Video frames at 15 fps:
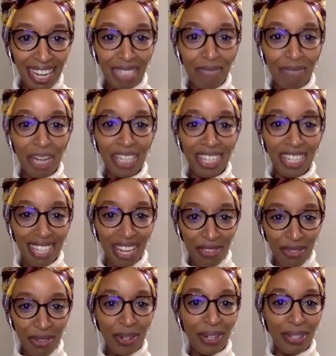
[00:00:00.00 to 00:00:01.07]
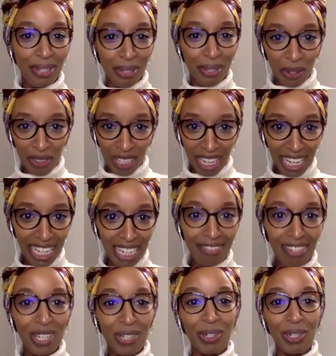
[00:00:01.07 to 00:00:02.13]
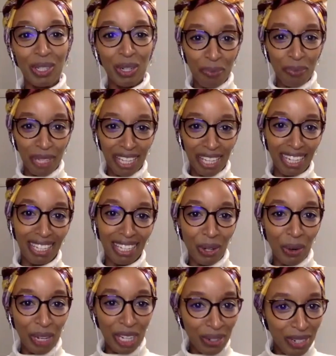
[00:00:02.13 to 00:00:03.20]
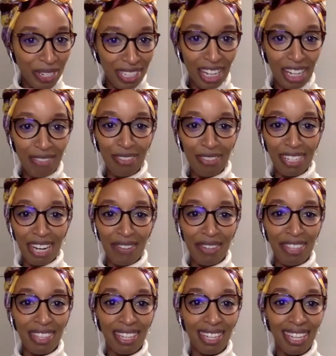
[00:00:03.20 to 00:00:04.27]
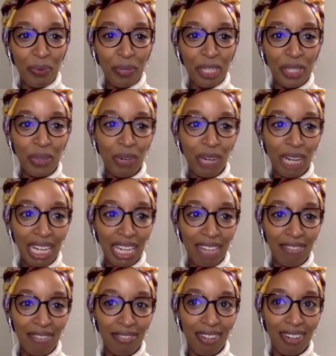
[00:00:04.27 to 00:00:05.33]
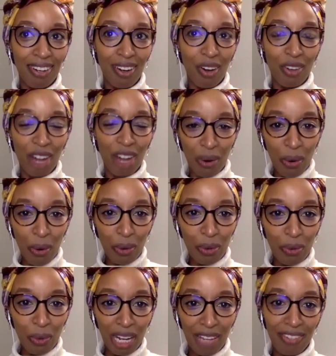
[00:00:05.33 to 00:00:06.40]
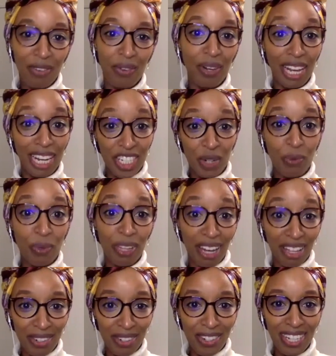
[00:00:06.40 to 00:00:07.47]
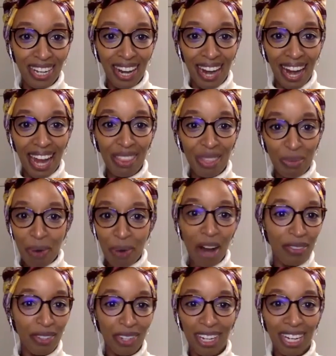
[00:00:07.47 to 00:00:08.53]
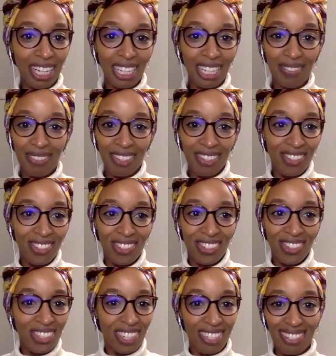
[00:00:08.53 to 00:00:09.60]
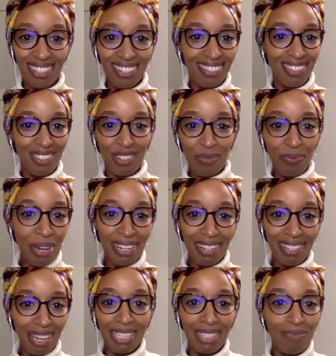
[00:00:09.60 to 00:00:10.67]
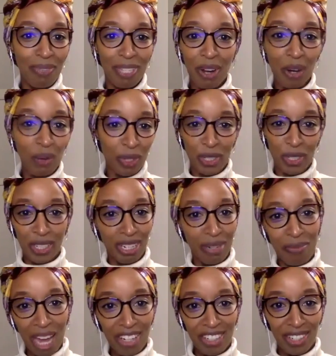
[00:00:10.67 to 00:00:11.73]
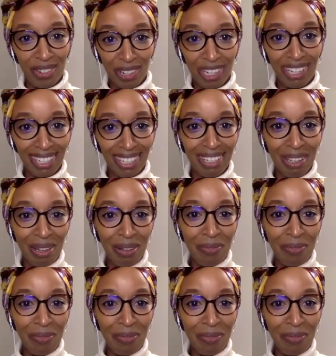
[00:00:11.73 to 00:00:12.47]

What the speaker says: As much as I focus as well on the individual, knowing yourself and everything, we don't live on our own. We live in relation with others. And the power of the collective is just tremendous. It's beyond what you can imagine, really.